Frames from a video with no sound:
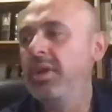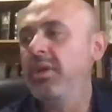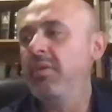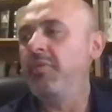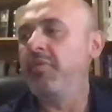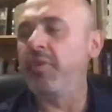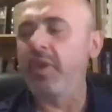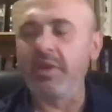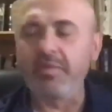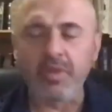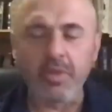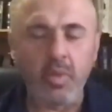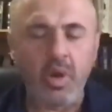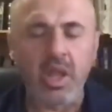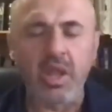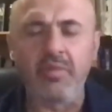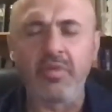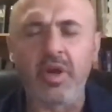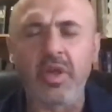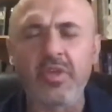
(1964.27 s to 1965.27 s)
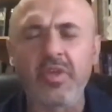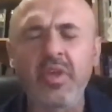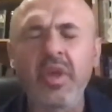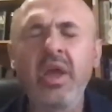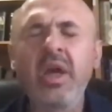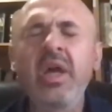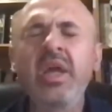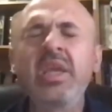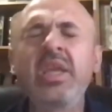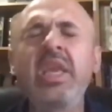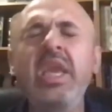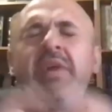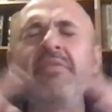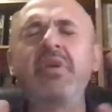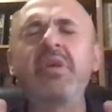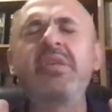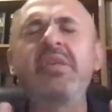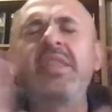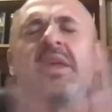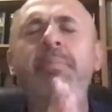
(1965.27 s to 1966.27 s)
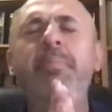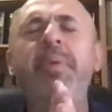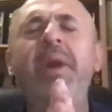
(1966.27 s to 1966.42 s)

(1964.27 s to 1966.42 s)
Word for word: for every one of us, Give us the